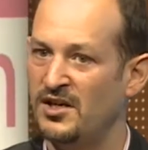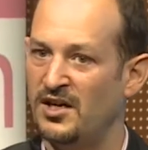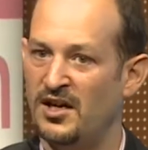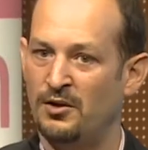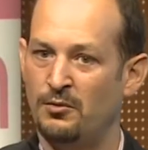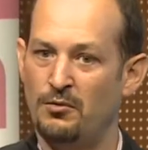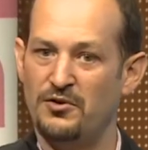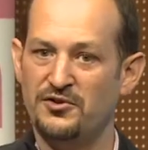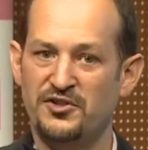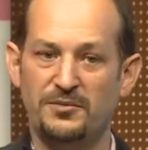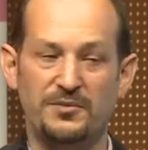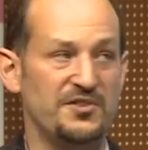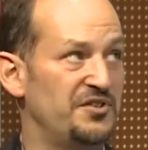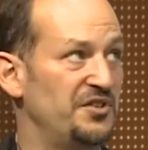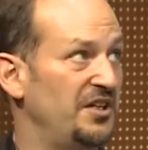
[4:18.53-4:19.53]
a washing
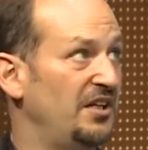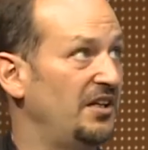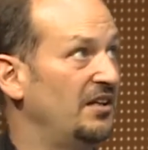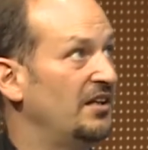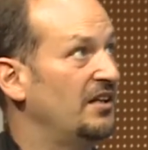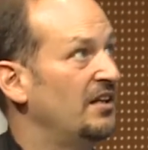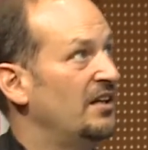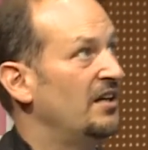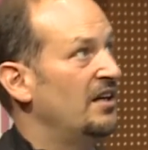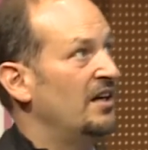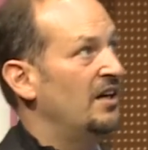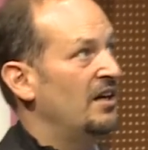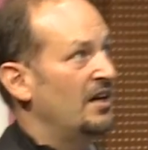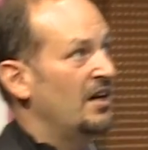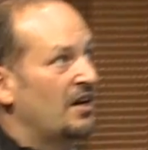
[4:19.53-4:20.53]
machine, a